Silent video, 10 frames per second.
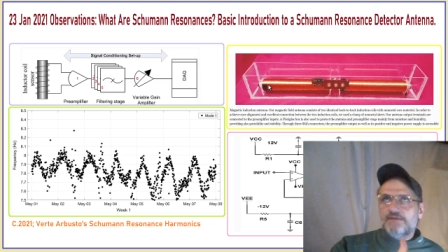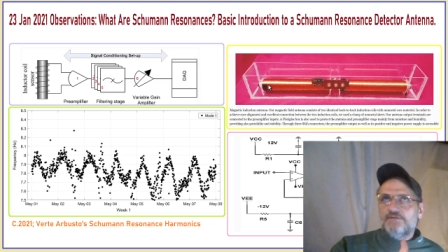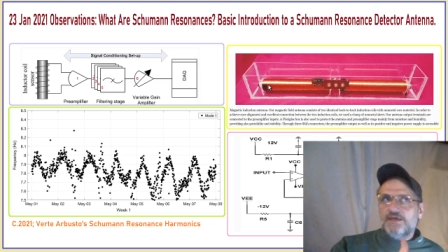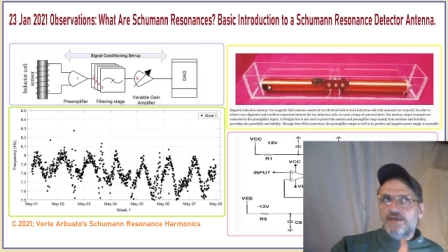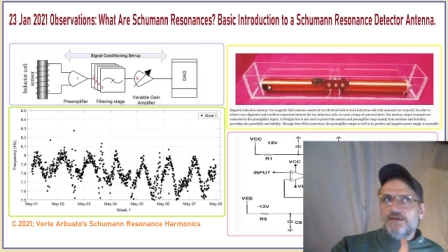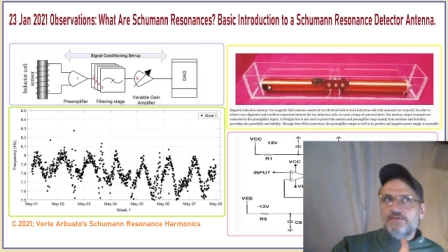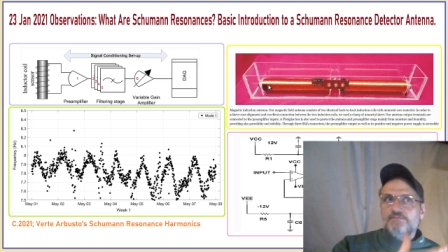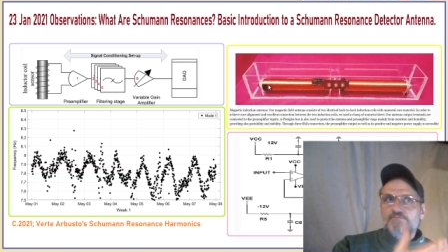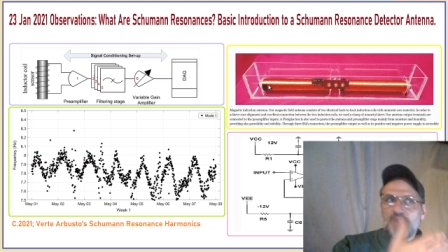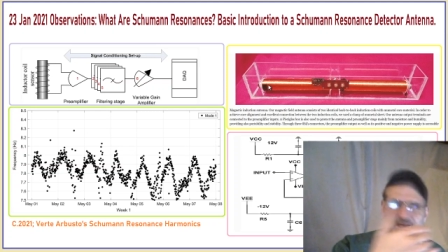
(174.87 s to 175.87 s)
the
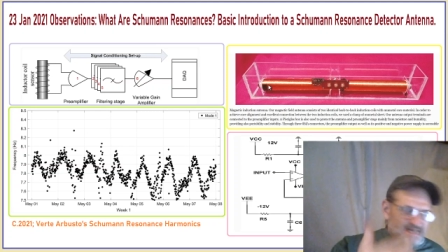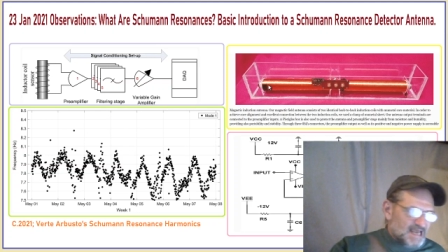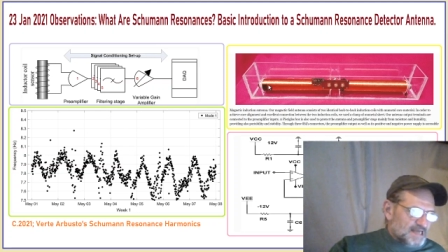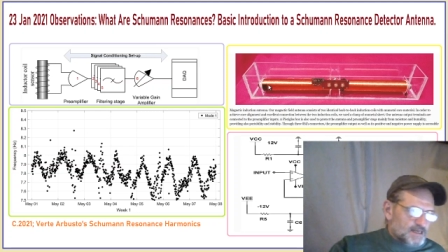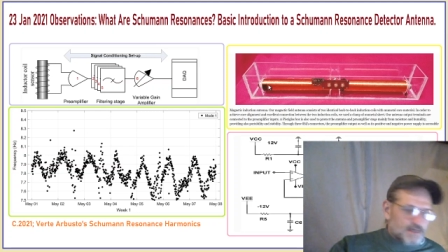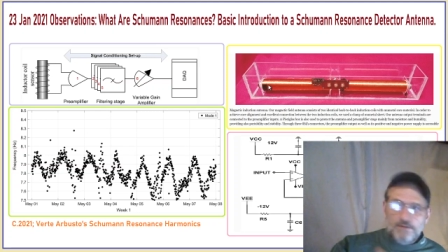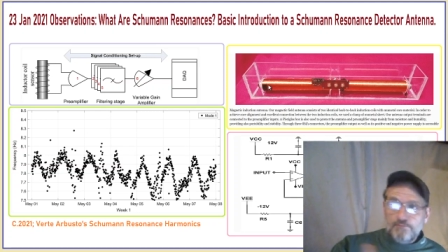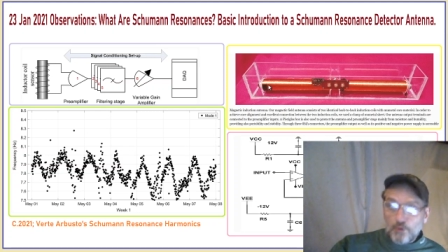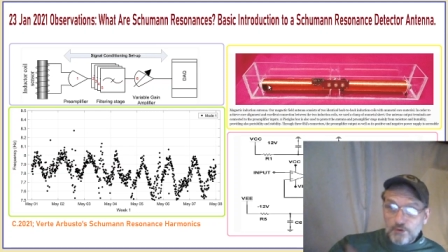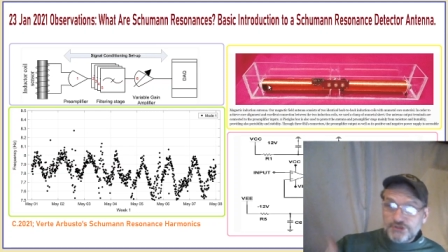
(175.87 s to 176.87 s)
magnetic
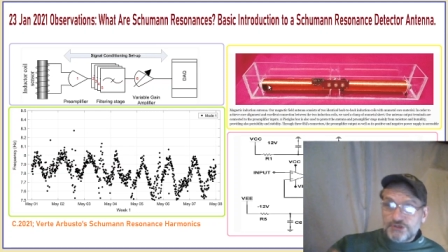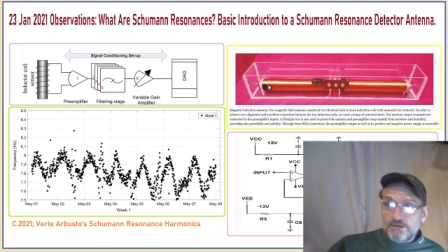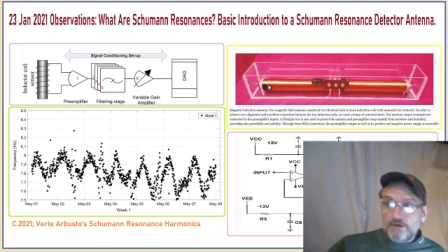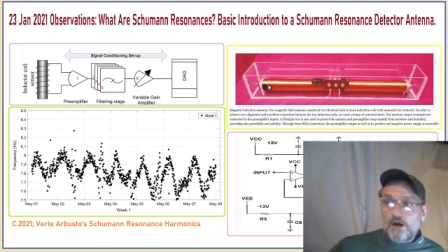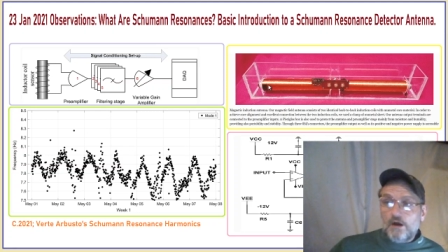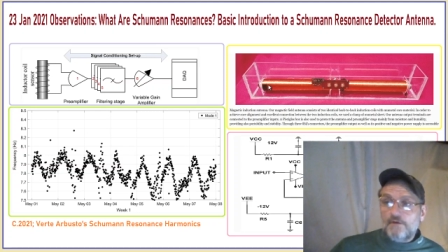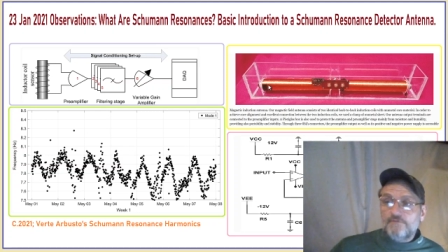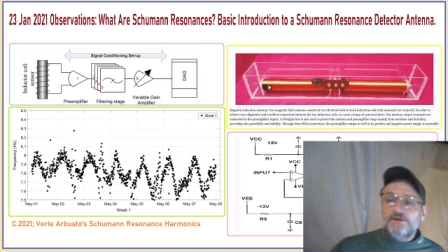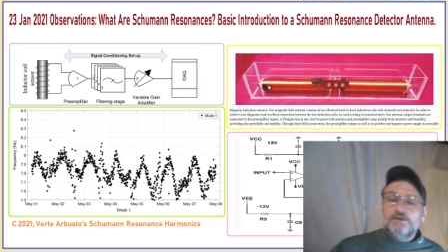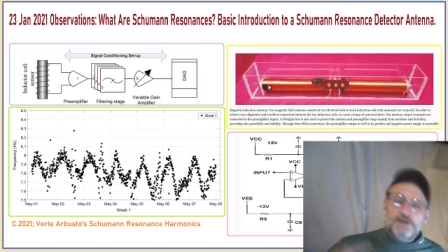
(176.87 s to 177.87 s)
portion
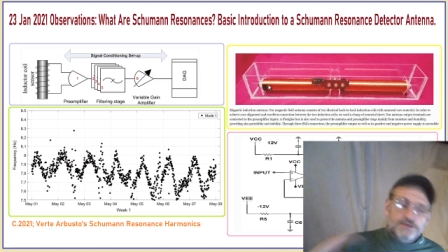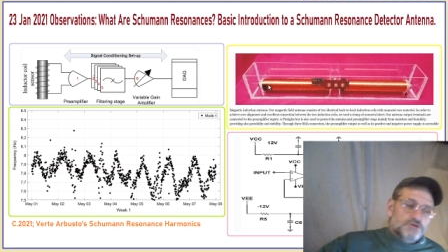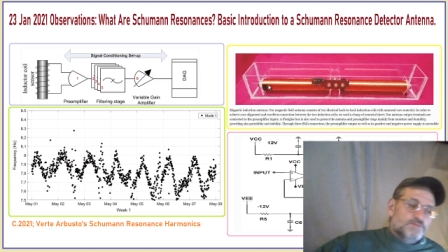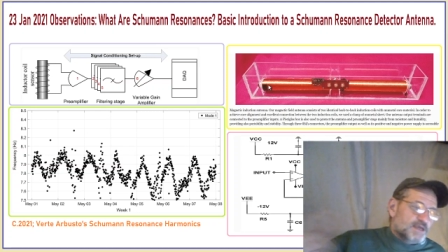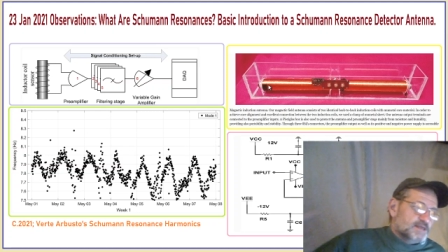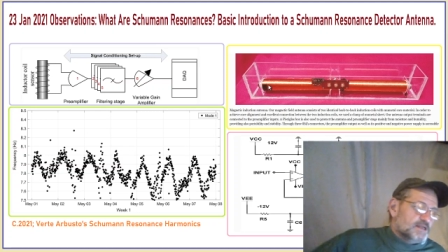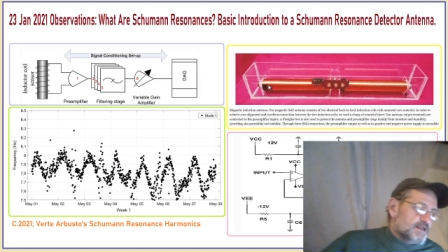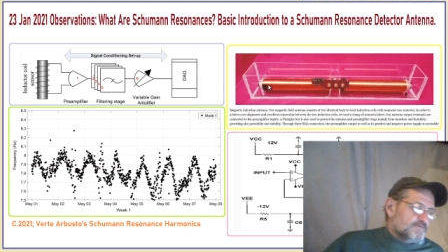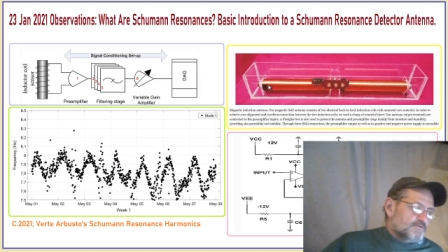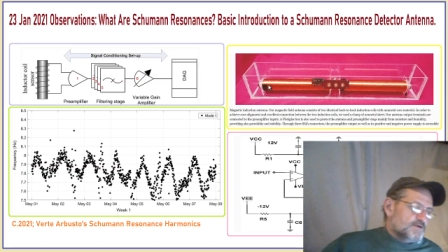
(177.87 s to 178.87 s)
of the
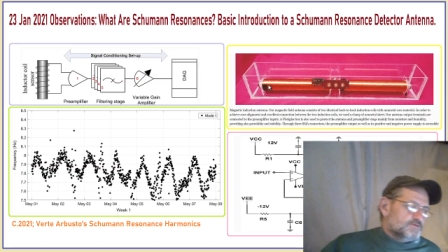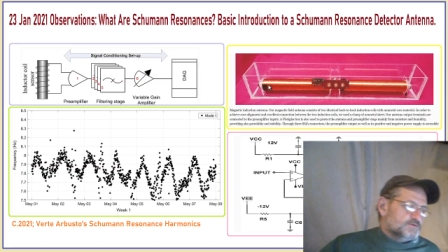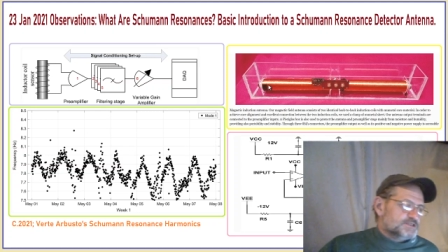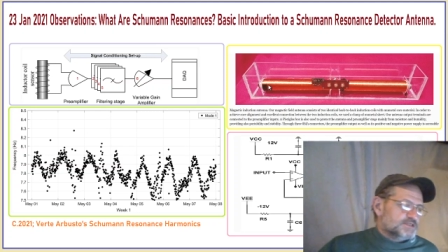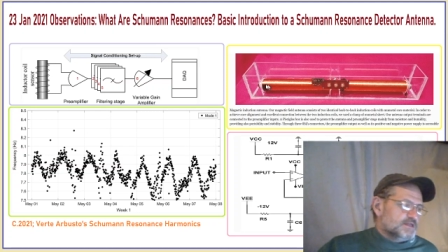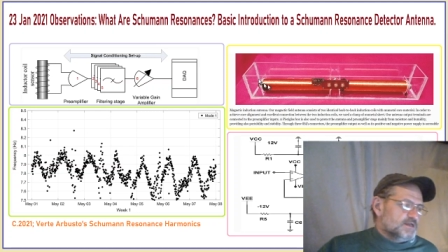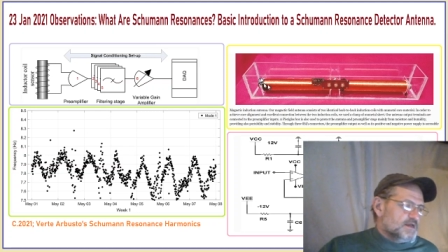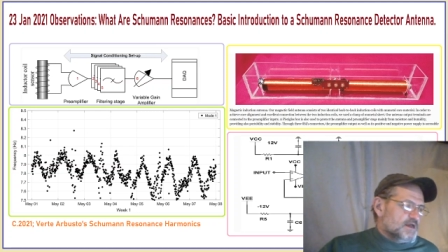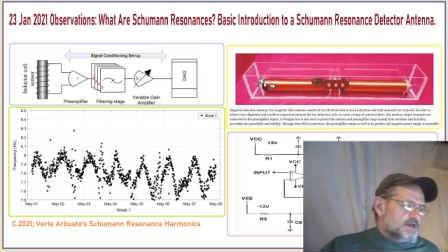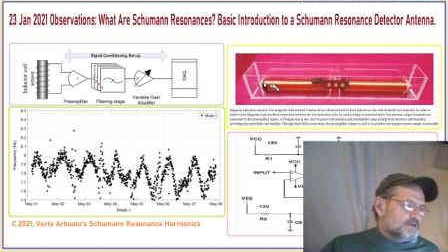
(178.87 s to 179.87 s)
electromagnetic frequency.
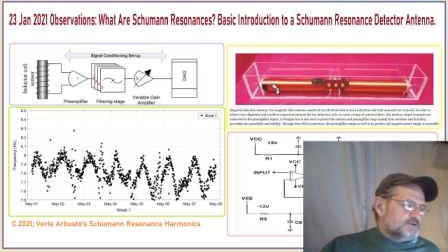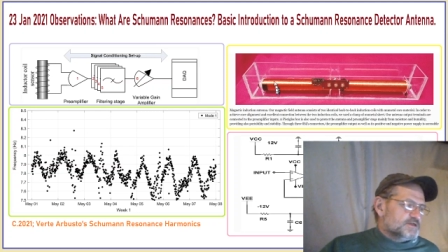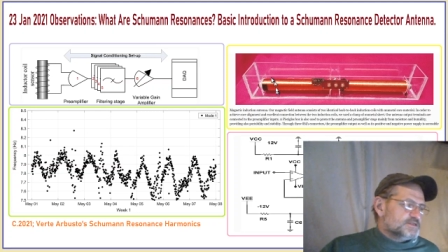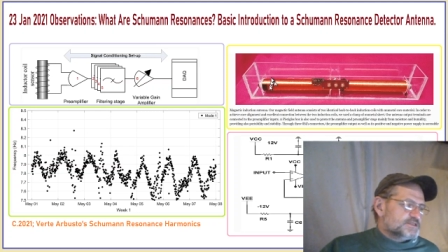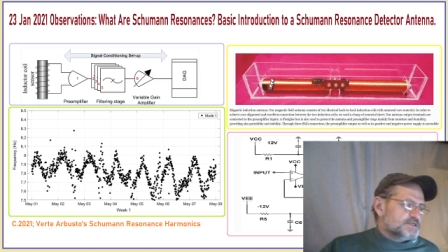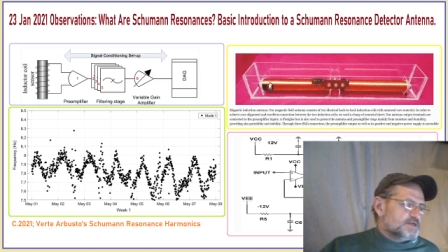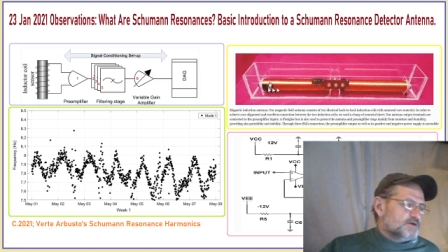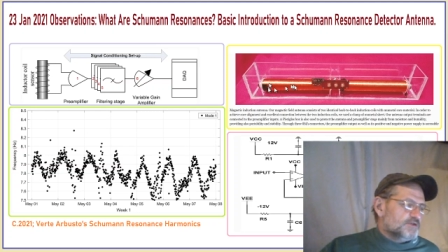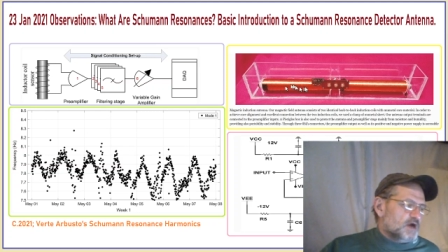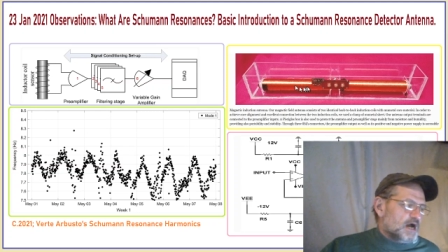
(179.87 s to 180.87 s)
And you can see
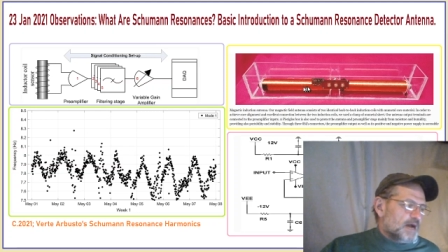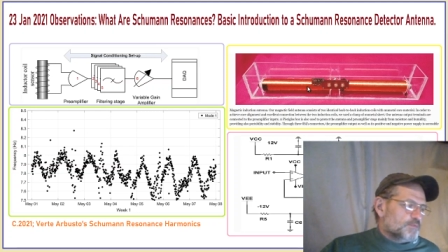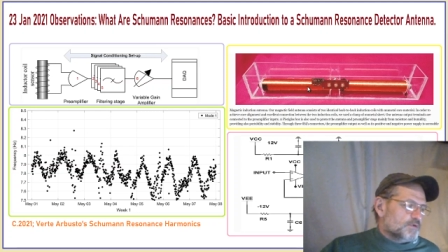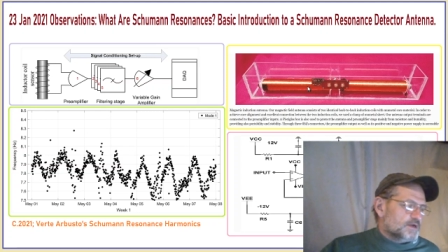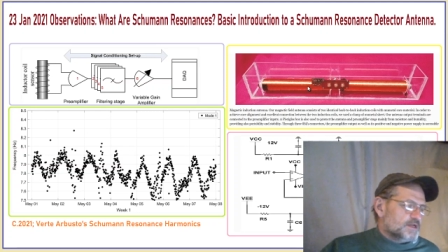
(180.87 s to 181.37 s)
all the copper on